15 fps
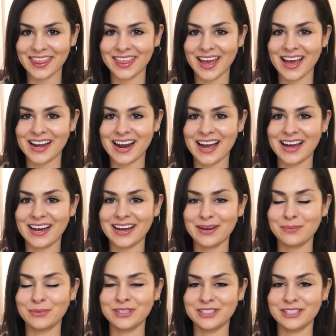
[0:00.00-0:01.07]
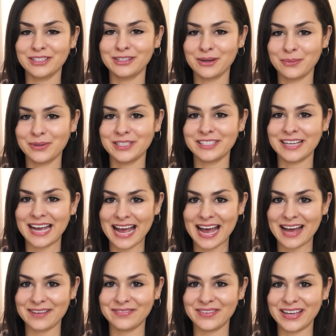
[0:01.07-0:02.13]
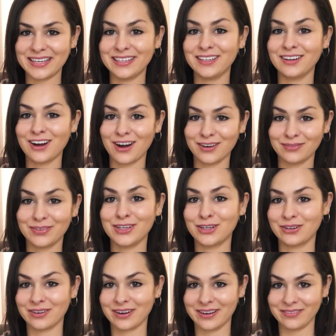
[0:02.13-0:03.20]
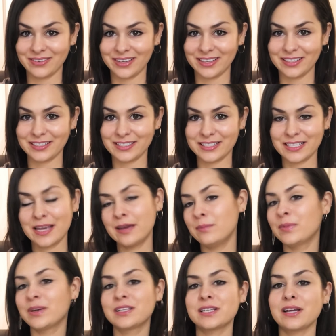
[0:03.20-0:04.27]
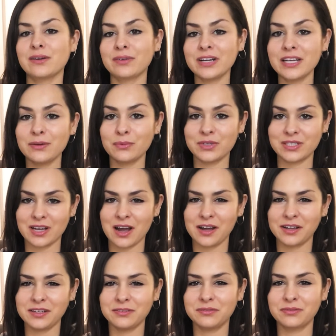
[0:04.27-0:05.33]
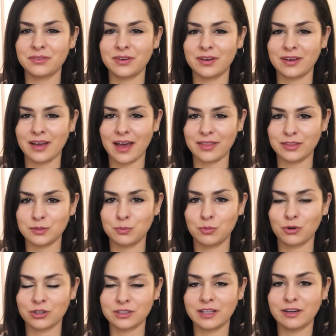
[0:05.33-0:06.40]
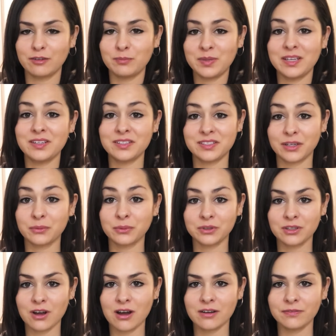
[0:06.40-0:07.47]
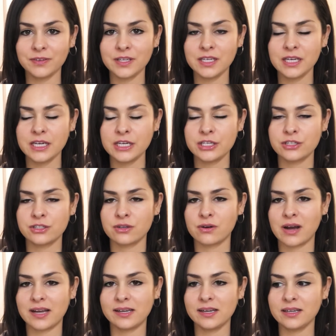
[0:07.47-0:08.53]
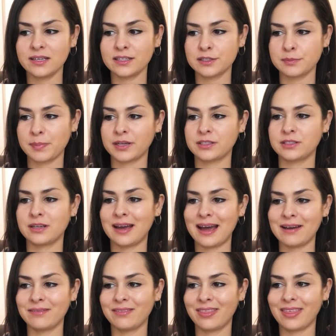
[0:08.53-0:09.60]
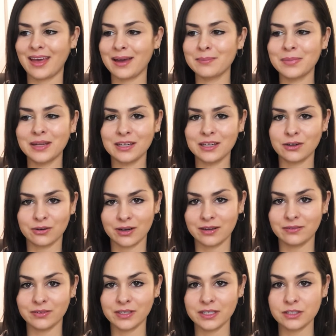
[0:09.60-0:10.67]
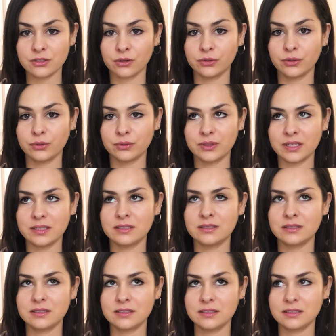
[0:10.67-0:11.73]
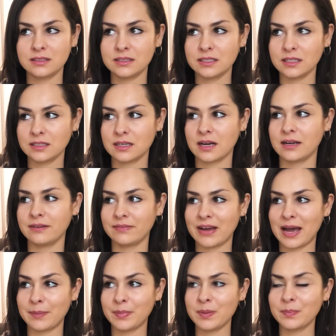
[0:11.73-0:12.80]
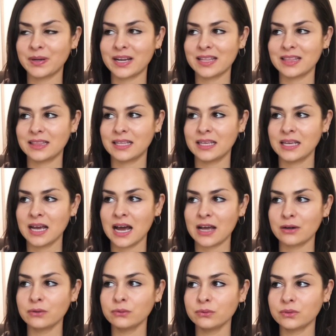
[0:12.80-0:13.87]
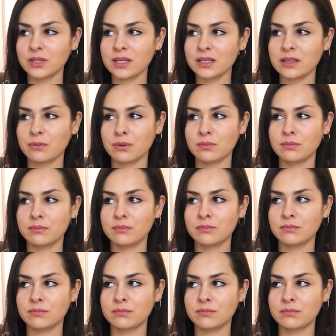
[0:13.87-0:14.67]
that I wasn't going to have any coffee cravings, because I already was kind of at this borderline of being sick with coffee. So I didn't expect to have that many cravings, although they did kind of happen, but I don't think they were